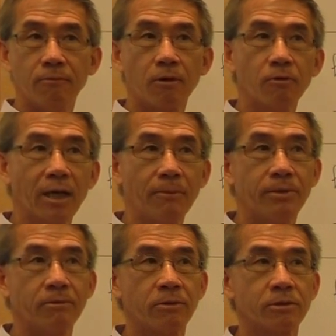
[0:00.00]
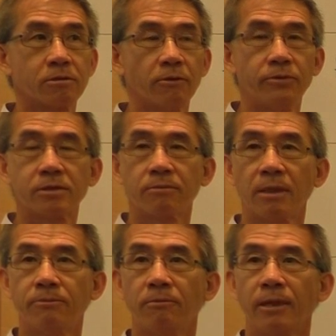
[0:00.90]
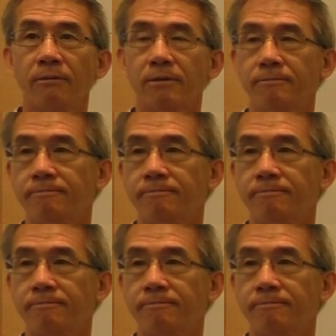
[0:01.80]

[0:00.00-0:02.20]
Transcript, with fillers: What will happen on the surface of that propeller?